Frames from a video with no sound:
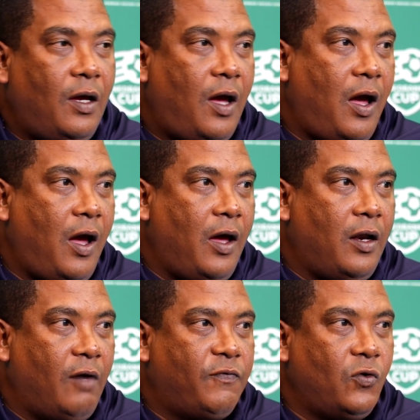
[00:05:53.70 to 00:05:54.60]

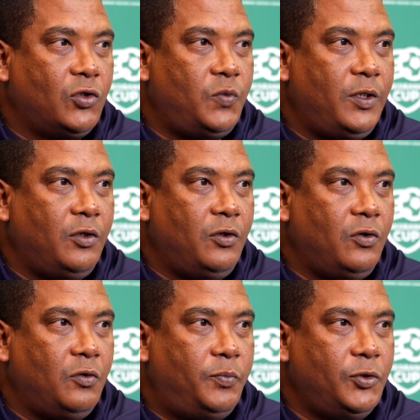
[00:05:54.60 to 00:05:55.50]
And of course, when
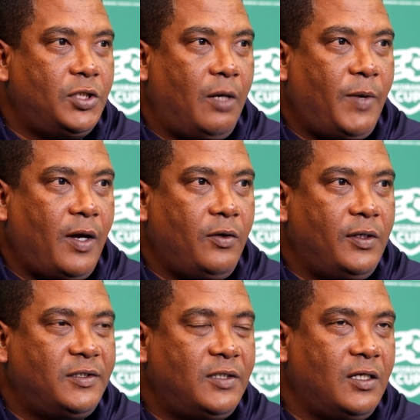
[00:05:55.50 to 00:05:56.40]
you push up and you're
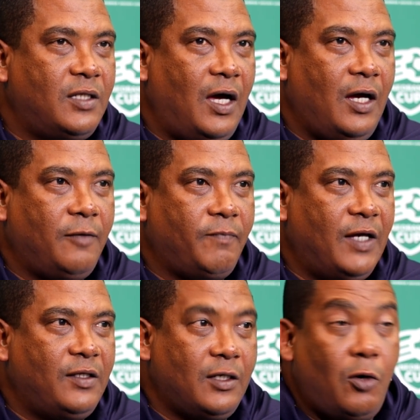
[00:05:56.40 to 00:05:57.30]
in a straight line,
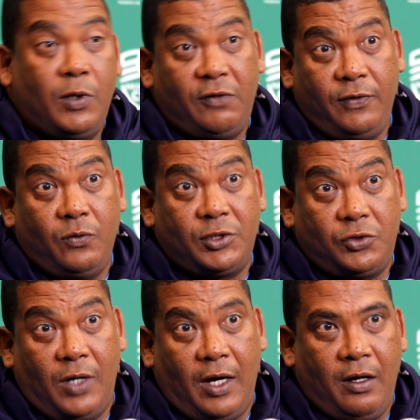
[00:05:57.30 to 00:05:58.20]
I think our midfield was
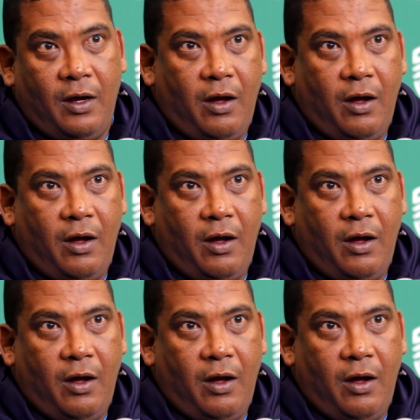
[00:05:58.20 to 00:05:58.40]
too high.